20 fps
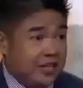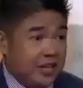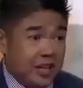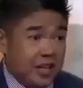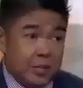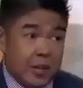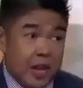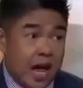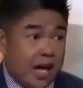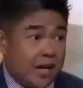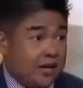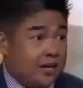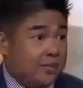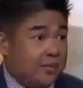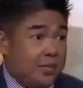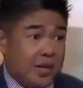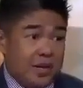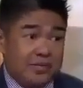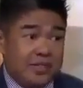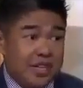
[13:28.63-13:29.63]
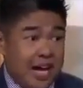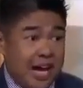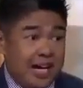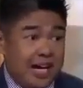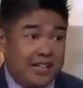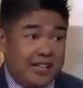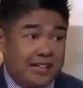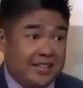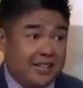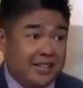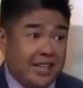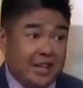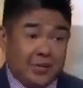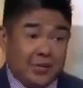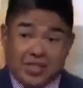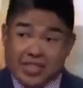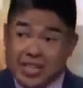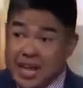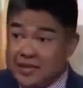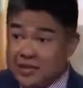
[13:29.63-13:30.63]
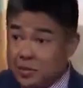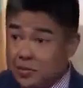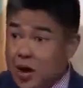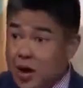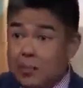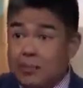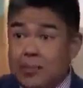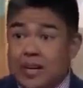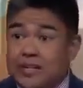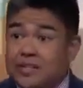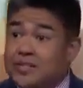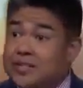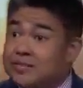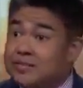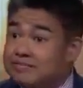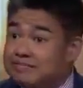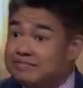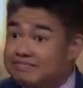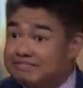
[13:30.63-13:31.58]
Kids on the Block, Puff Daddy, and we did have some Rob Bass?